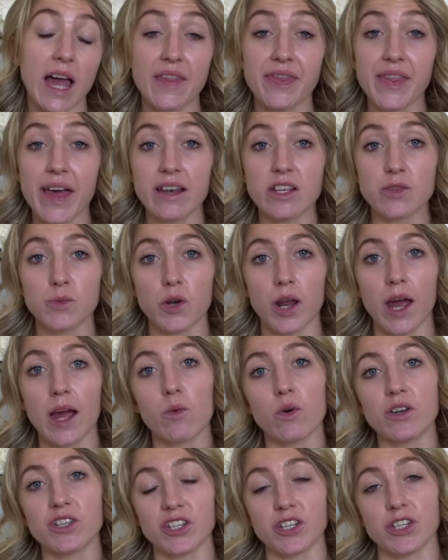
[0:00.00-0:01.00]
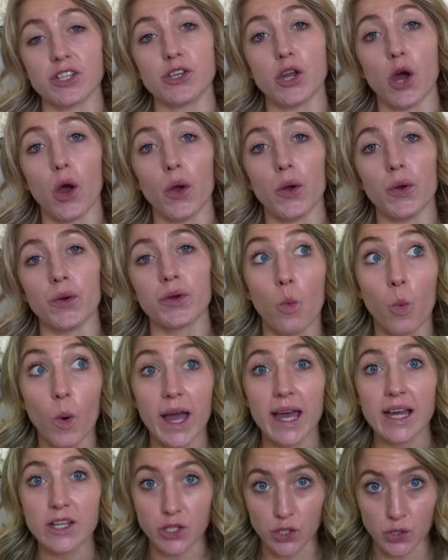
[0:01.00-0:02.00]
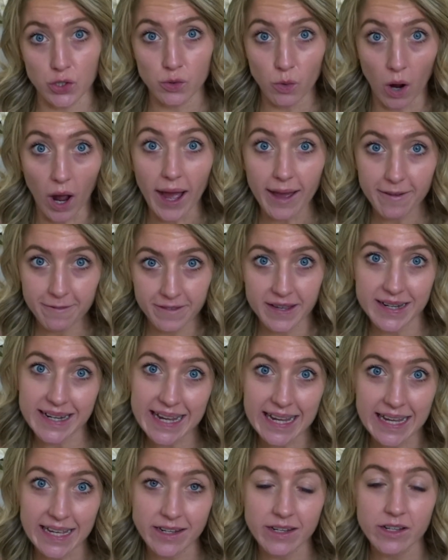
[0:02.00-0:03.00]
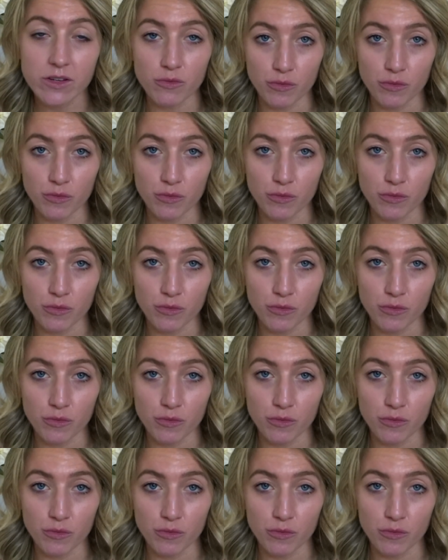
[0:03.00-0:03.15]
And that is what I wanted to know. Where do I fit in?